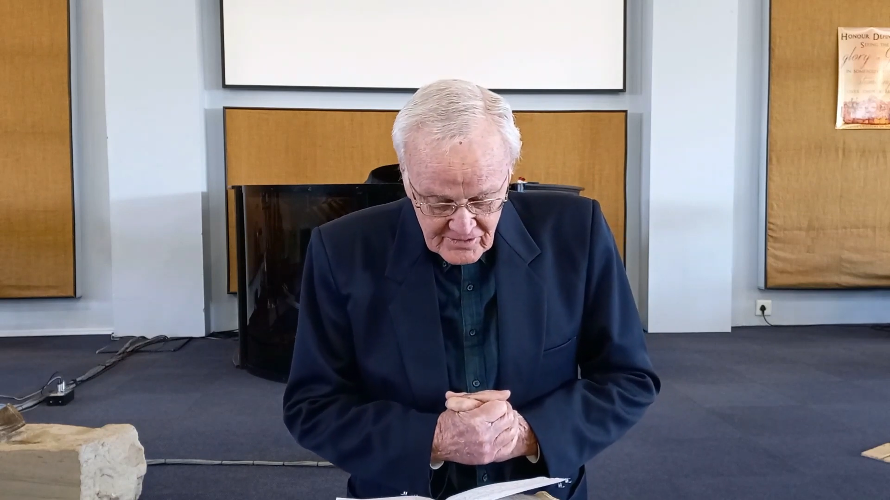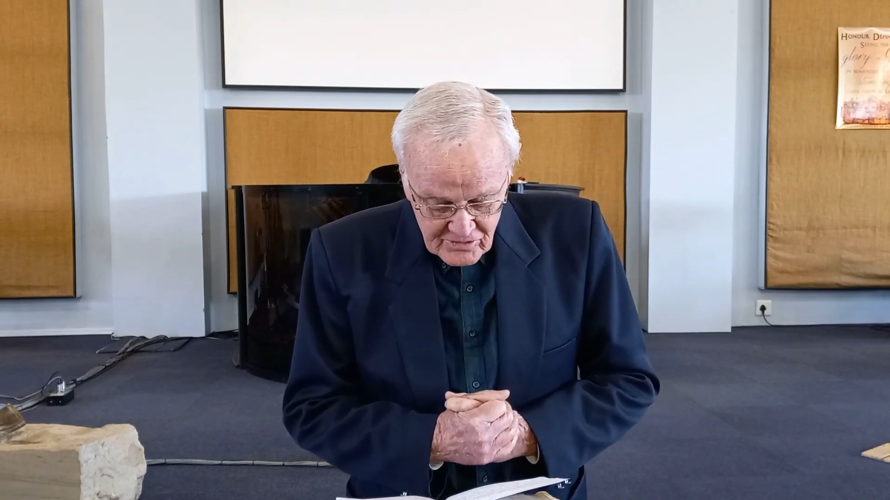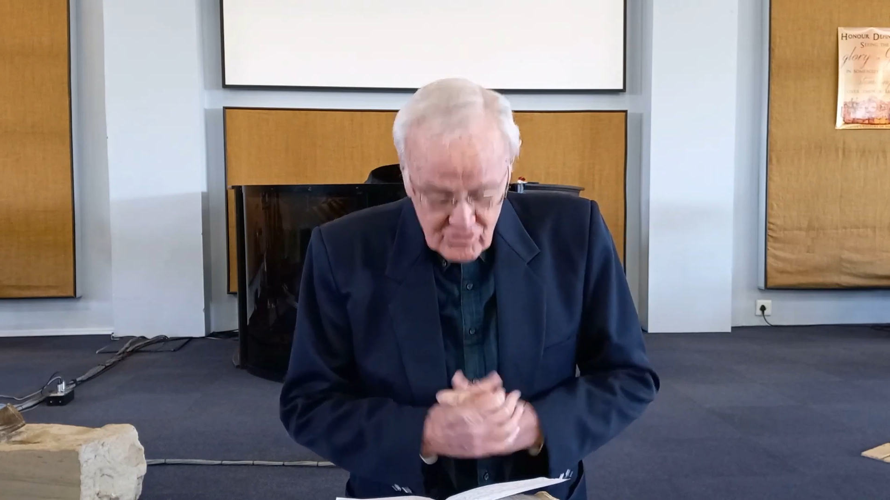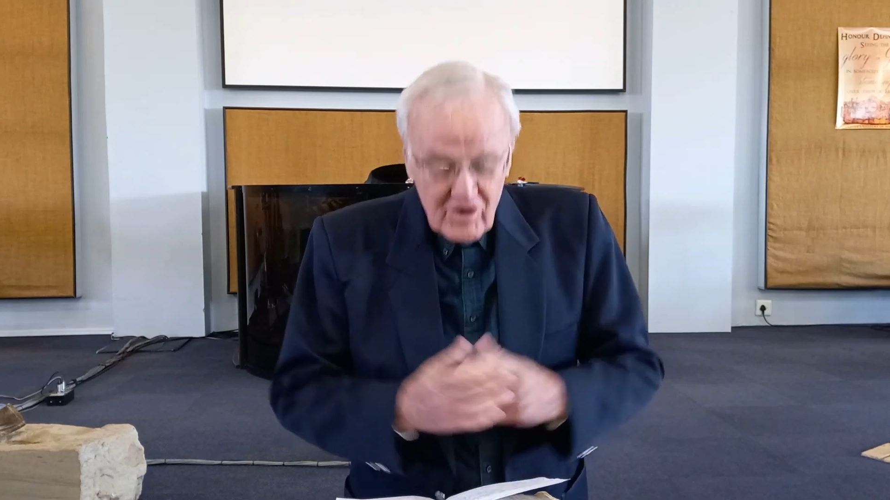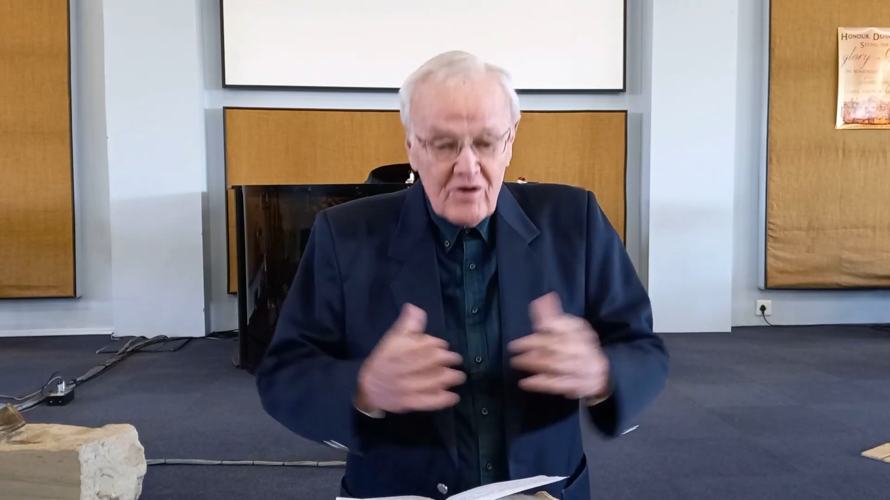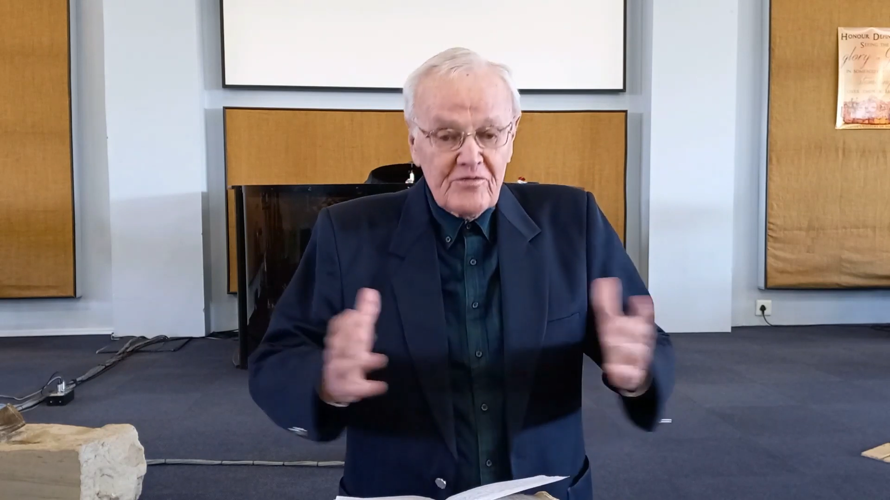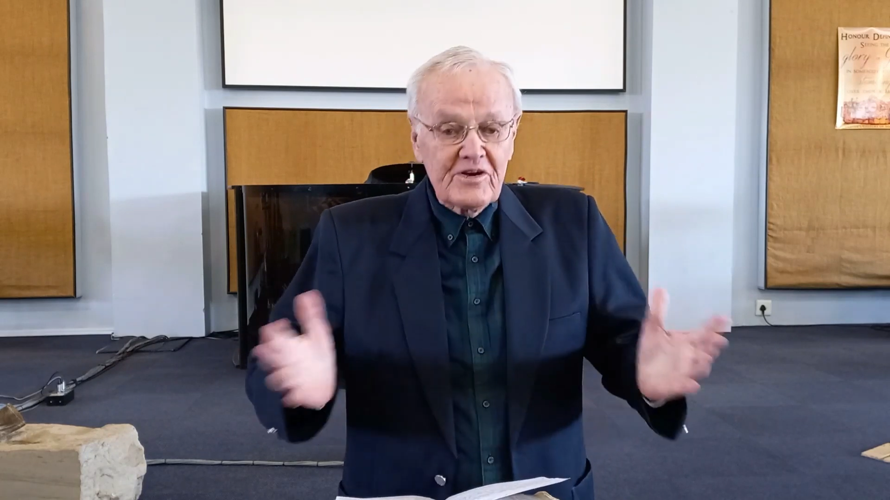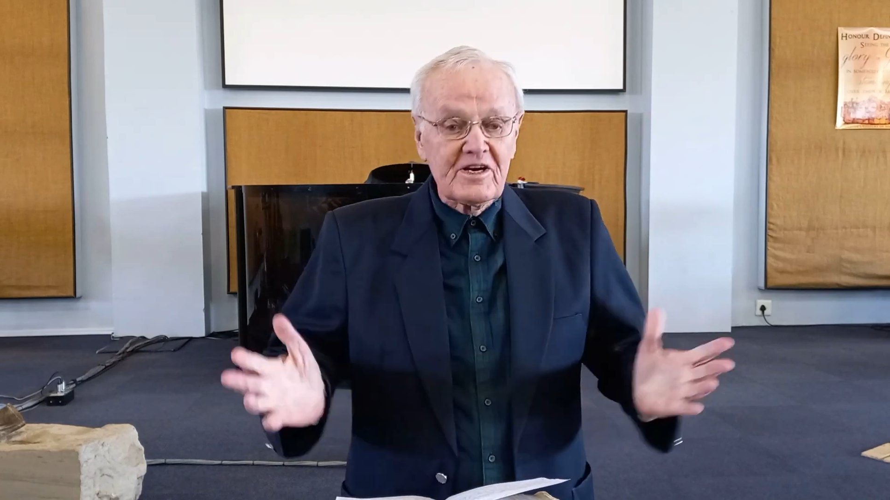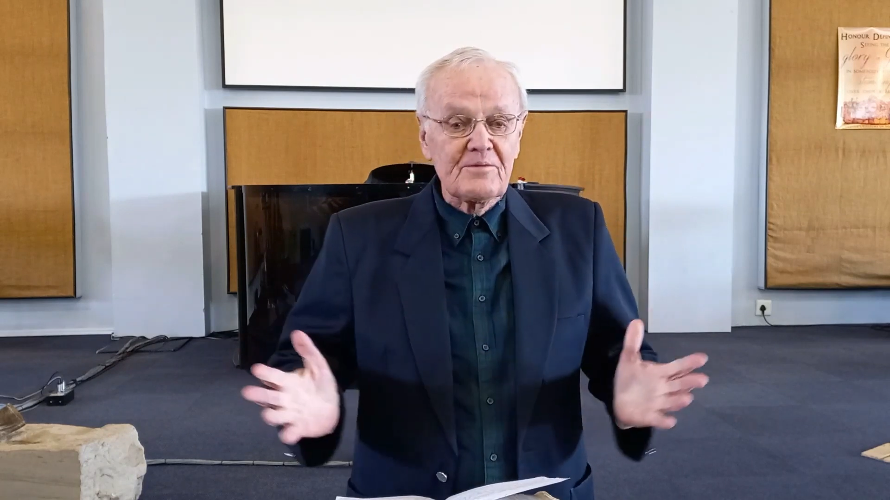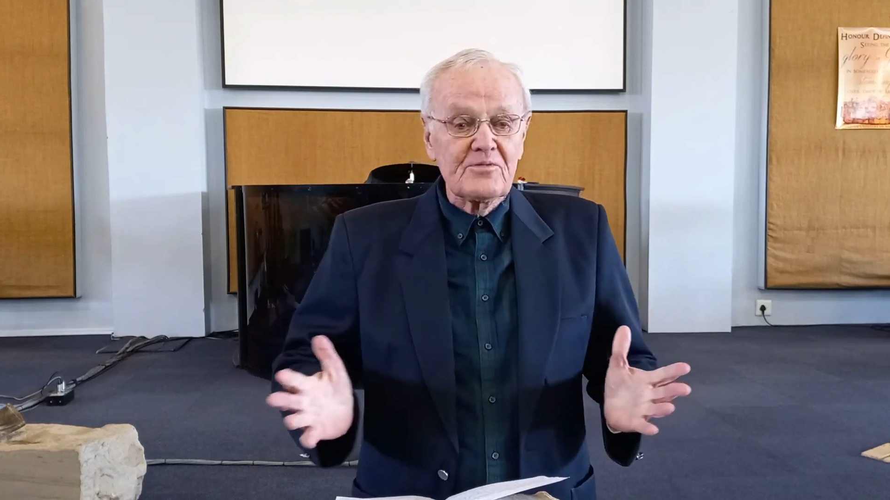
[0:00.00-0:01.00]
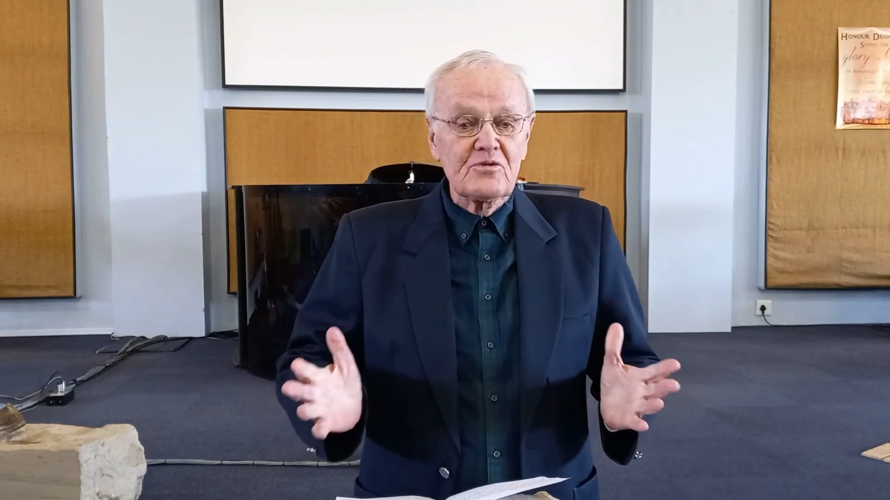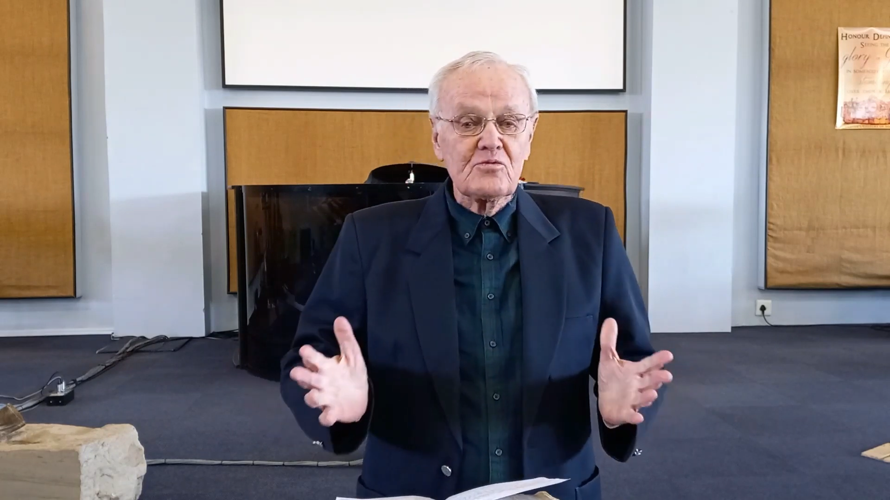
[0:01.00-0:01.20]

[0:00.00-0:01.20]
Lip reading: you overcome the